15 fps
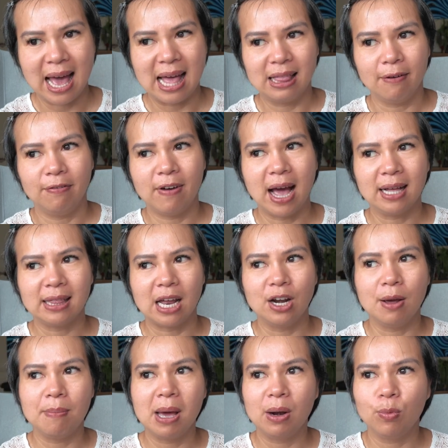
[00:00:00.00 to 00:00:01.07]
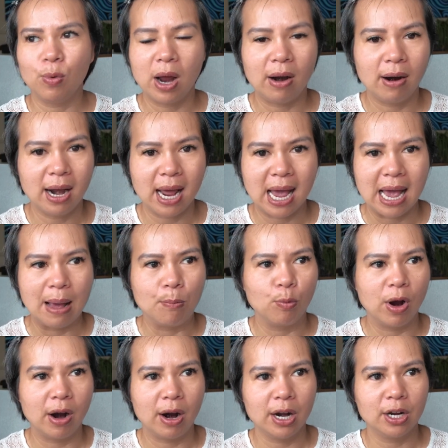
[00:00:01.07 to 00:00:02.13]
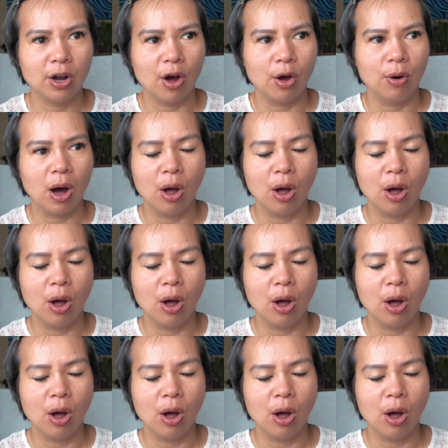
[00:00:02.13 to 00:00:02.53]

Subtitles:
and the fact that no matter where I am, where I go,